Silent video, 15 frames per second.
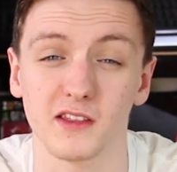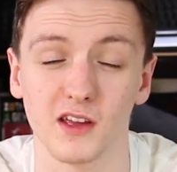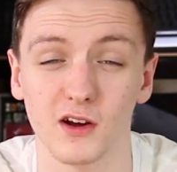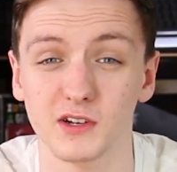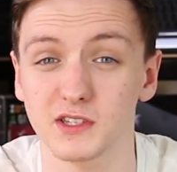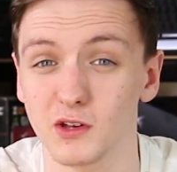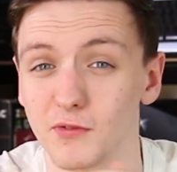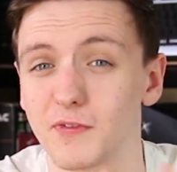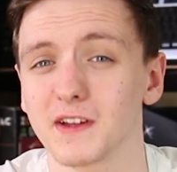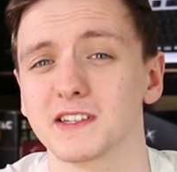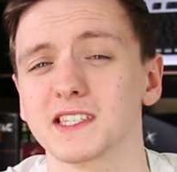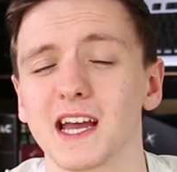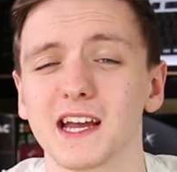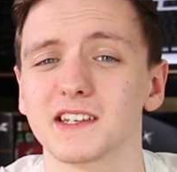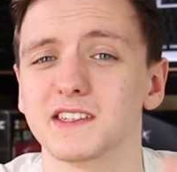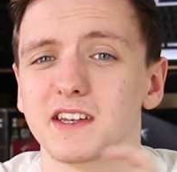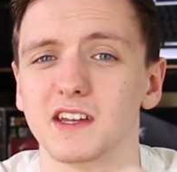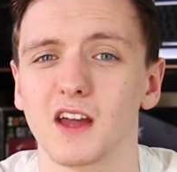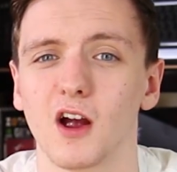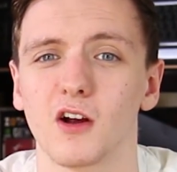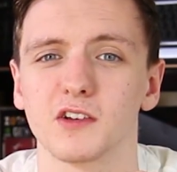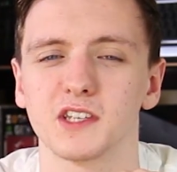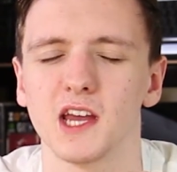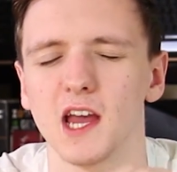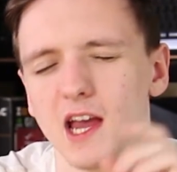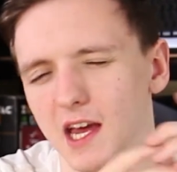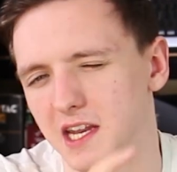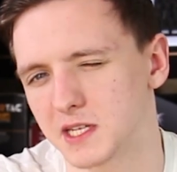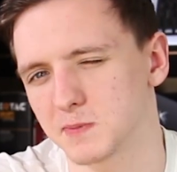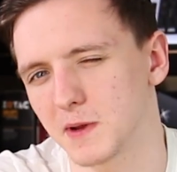They are still fantastic cards,
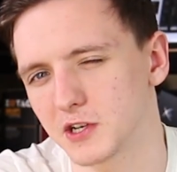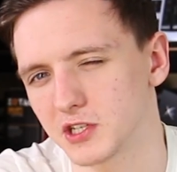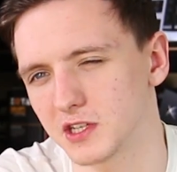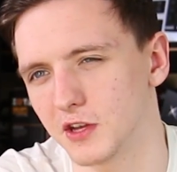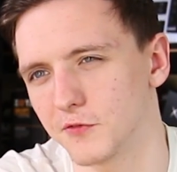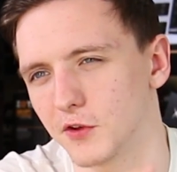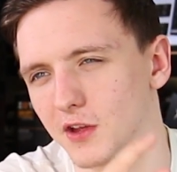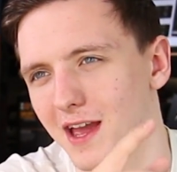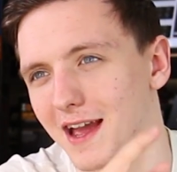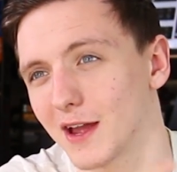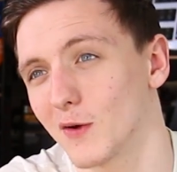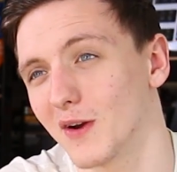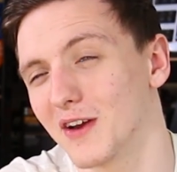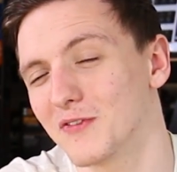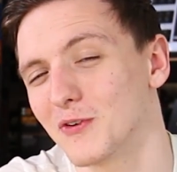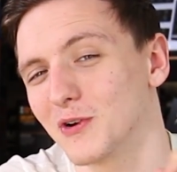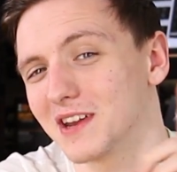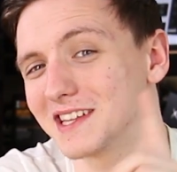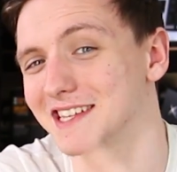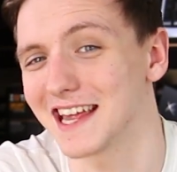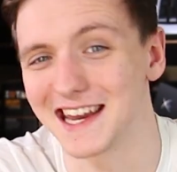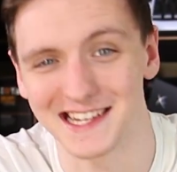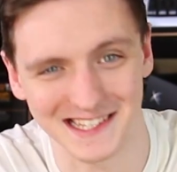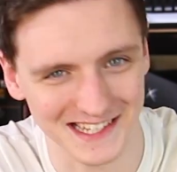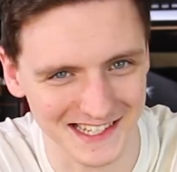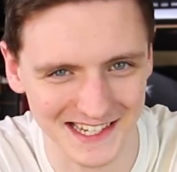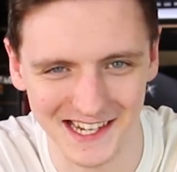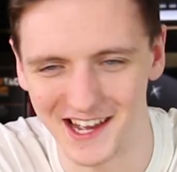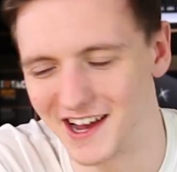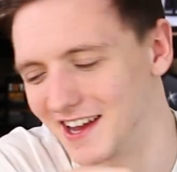and especially if you can't quite afford a ten eighty
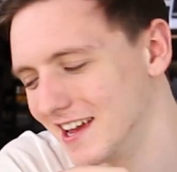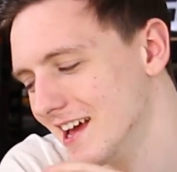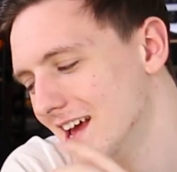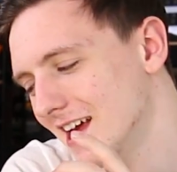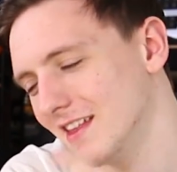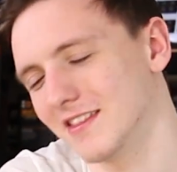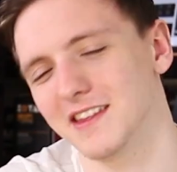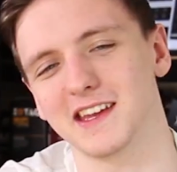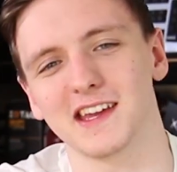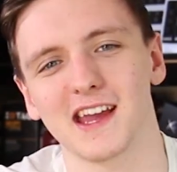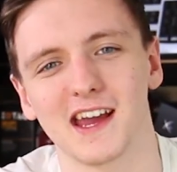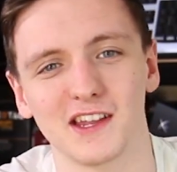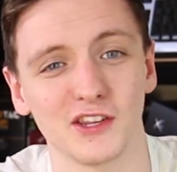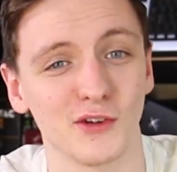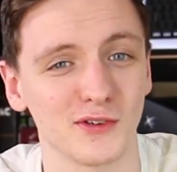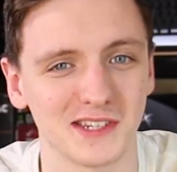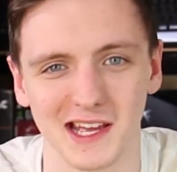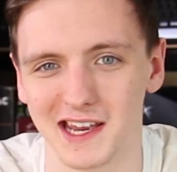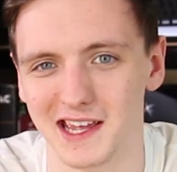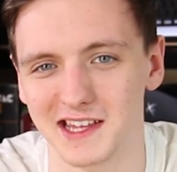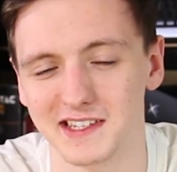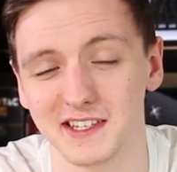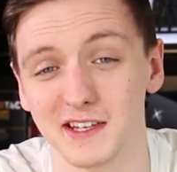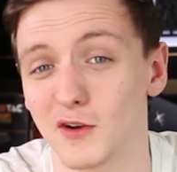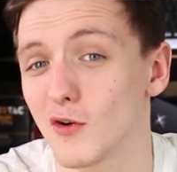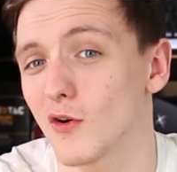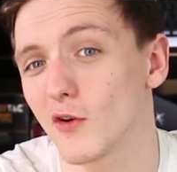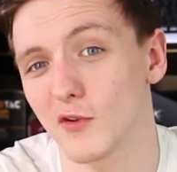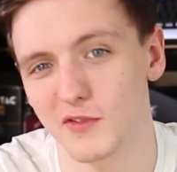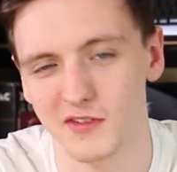Ti, the uh, new ten eighty
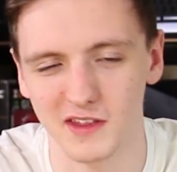or